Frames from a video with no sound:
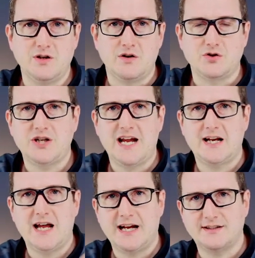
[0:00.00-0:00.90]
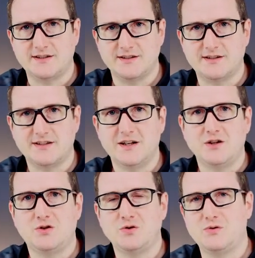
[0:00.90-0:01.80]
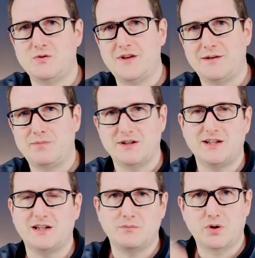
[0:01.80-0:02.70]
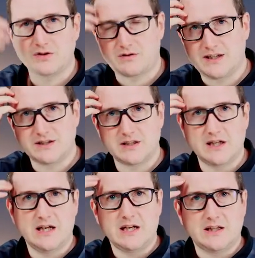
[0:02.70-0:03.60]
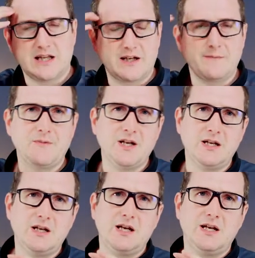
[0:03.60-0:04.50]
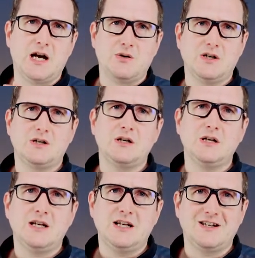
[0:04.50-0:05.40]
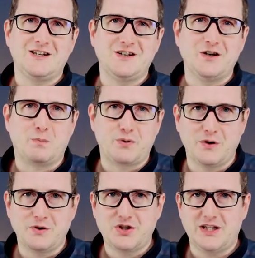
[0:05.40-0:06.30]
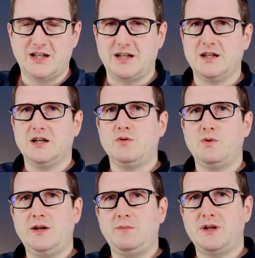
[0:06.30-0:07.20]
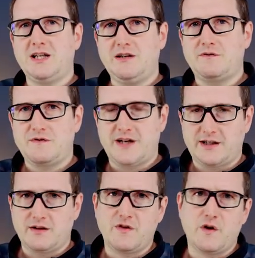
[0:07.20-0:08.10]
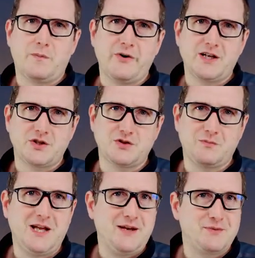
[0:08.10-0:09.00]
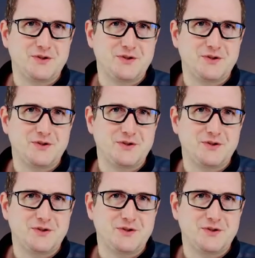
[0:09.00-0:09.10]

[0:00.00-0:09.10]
shared access to that particular Postgres. Like in our approach here, we believe that the operator should be able